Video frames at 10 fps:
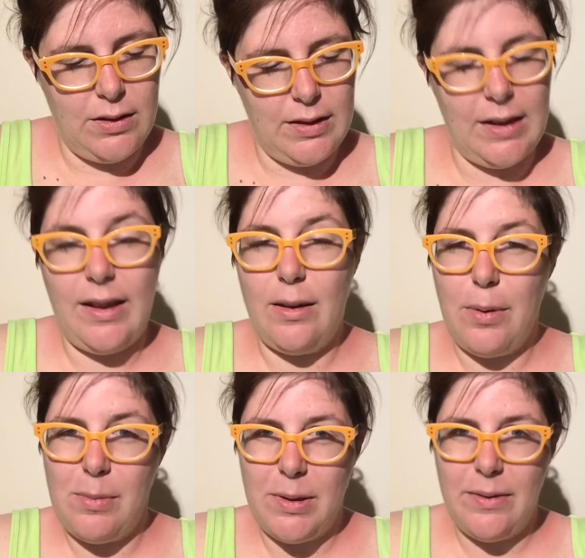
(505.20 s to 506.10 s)
that, like, a
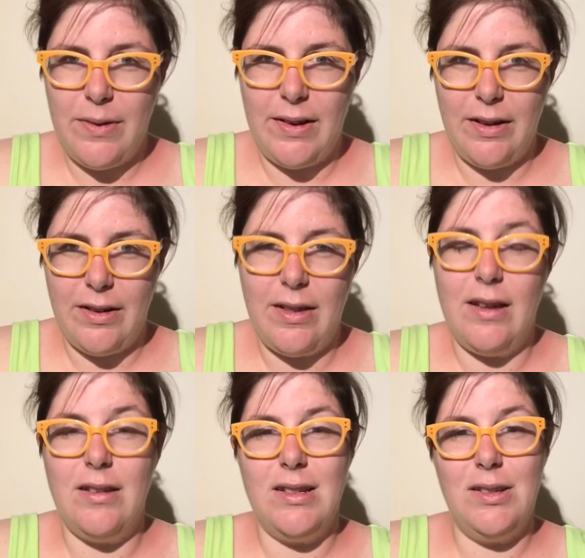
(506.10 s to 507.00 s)
public figure
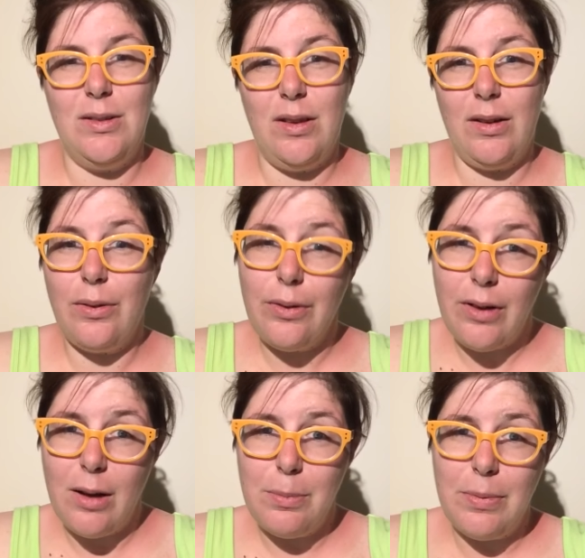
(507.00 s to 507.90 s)
that you, like,
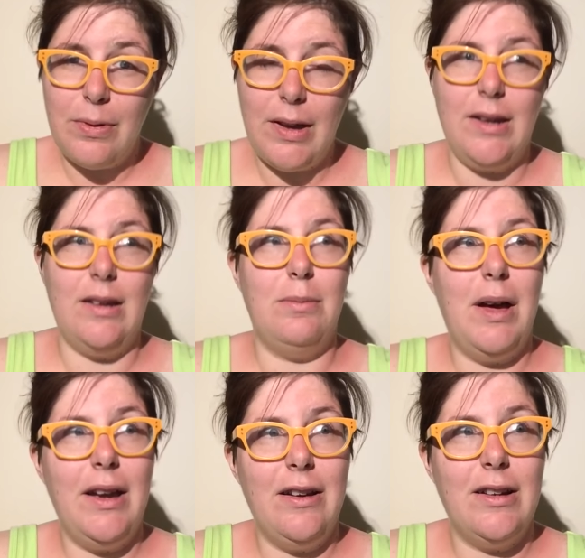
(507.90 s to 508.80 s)
grew up and
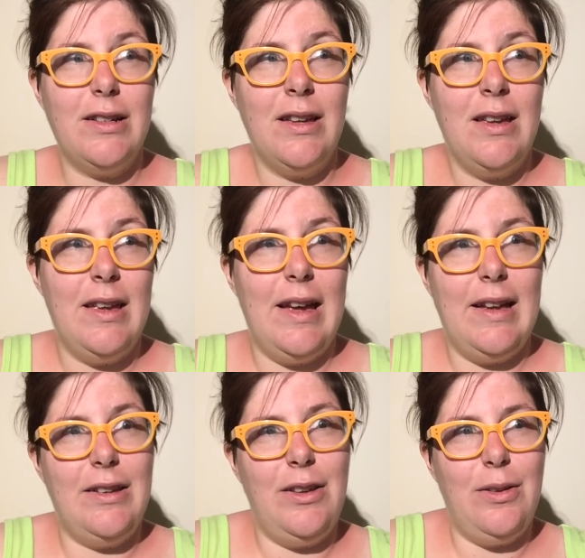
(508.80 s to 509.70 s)
admired,
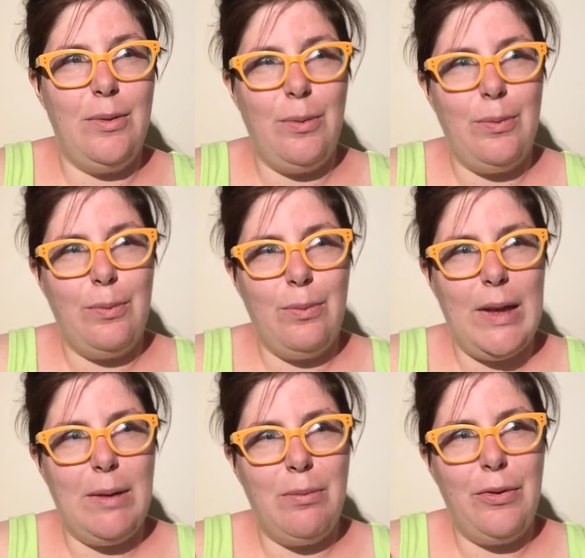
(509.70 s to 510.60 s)
and you,
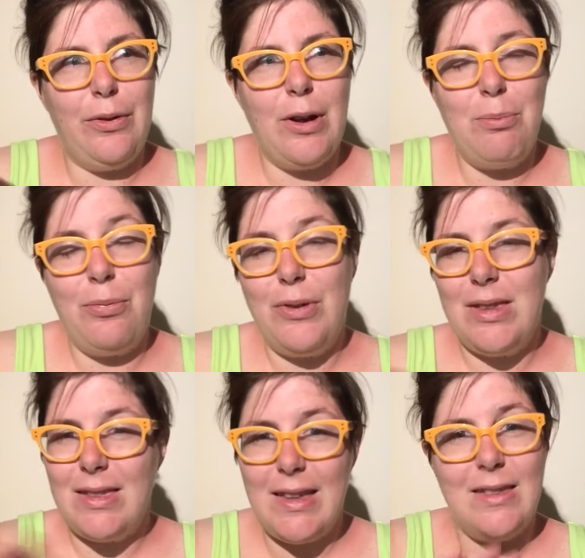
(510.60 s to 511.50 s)
like, grew up
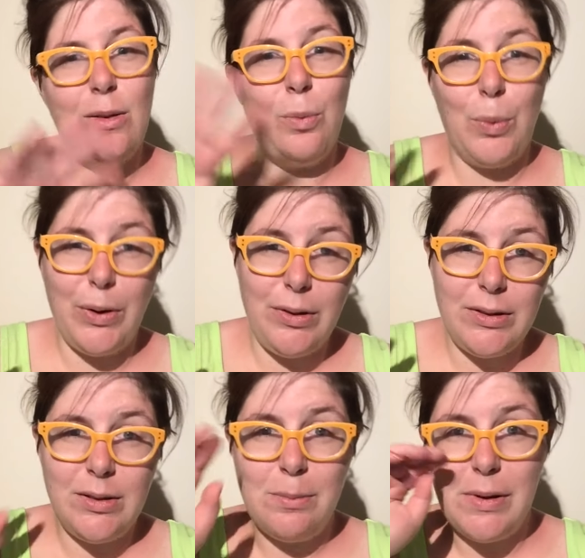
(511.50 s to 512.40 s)
with, like, the
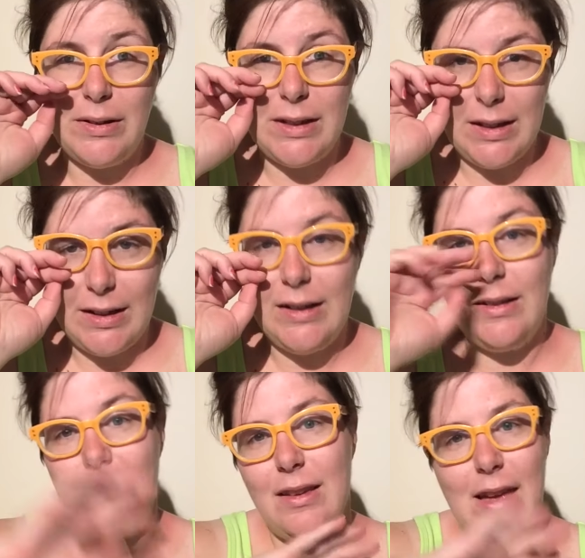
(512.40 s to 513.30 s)
world building,
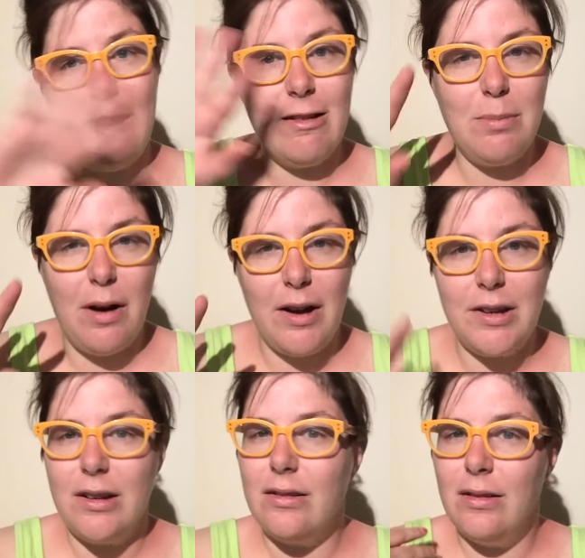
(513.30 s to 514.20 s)
Harry
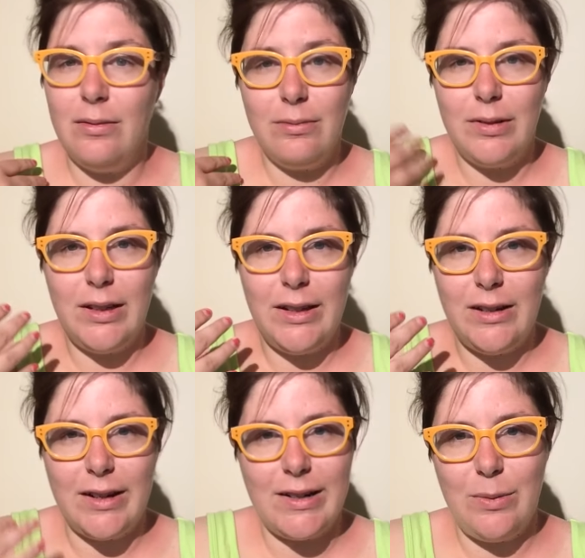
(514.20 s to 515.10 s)
Potter, really
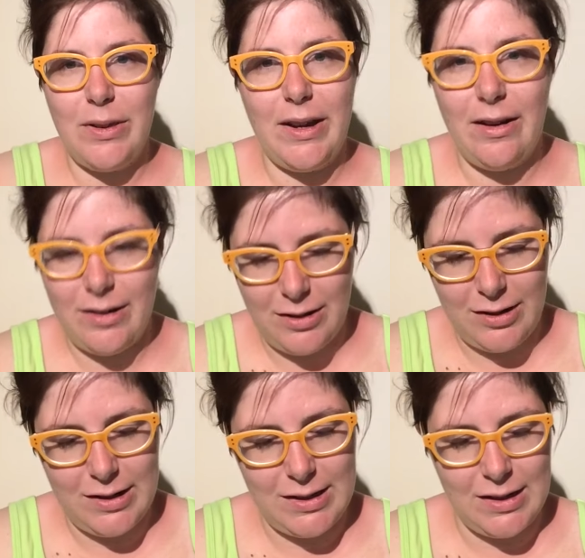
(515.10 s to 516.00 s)
connected with the
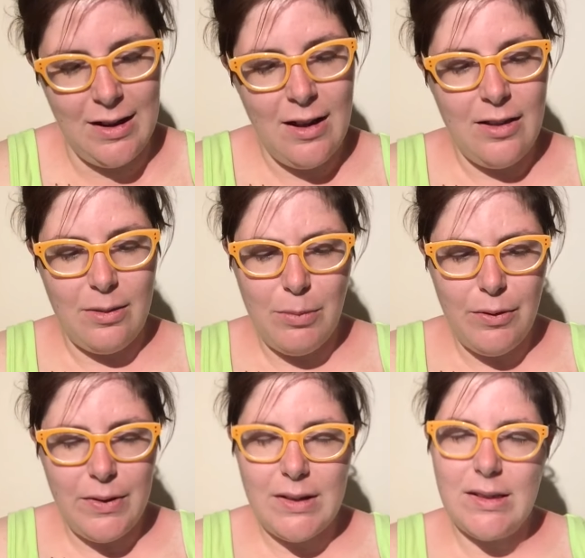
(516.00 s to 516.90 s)
characters and the
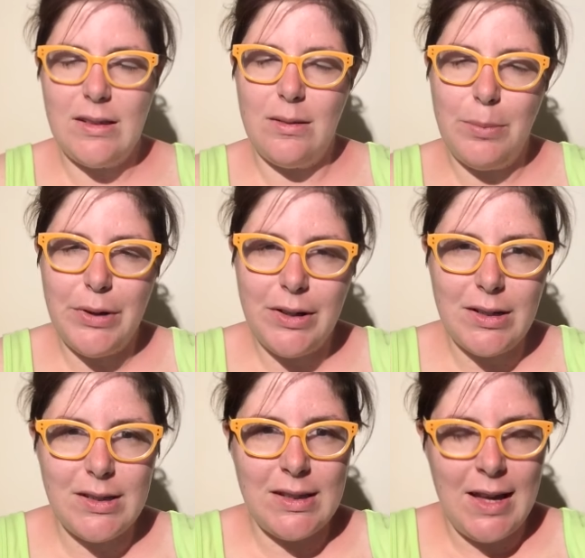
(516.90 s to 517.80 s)
movies and the
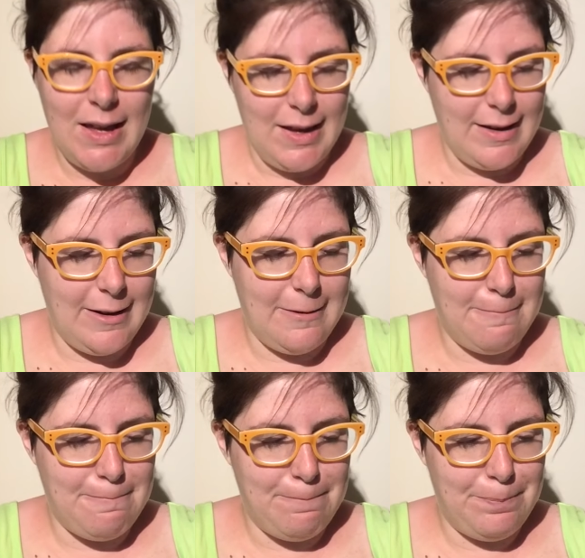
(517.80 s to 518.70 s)
books,
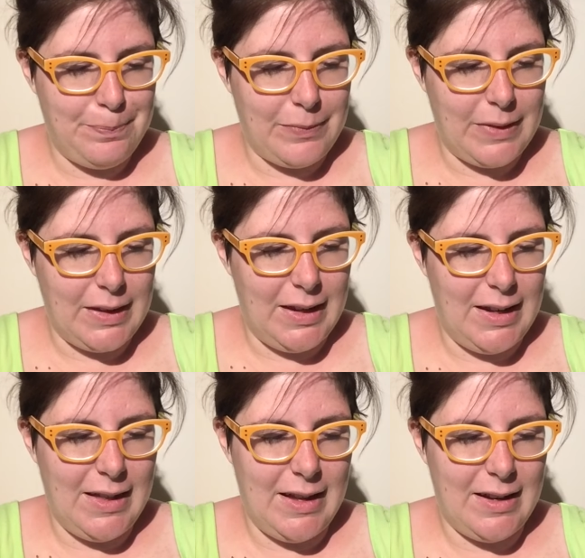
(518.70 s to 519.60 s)
and
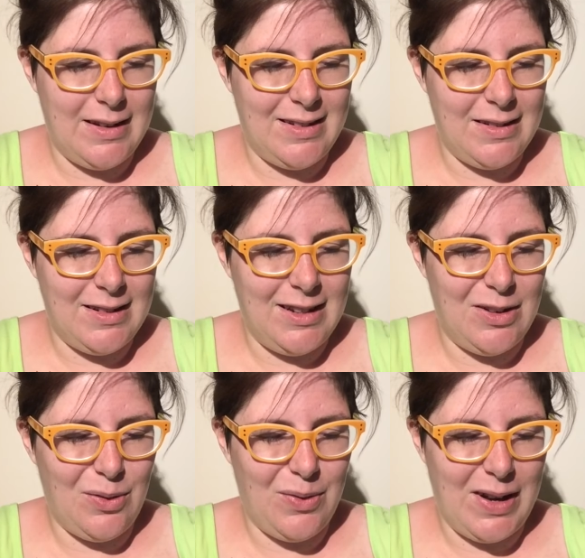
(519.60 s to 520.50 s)
then, you
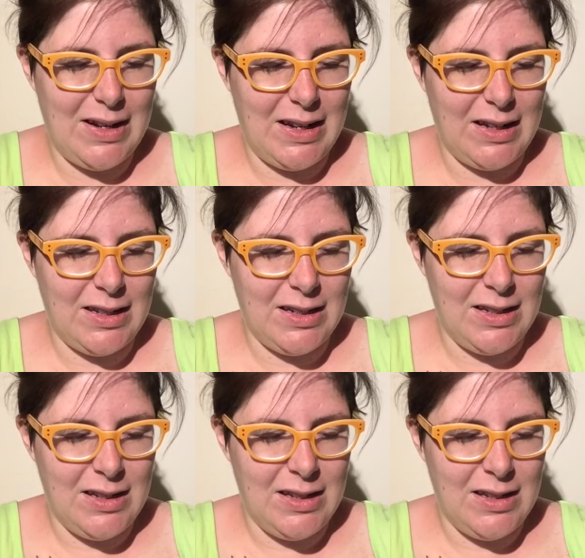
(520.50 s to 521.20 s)
know, finding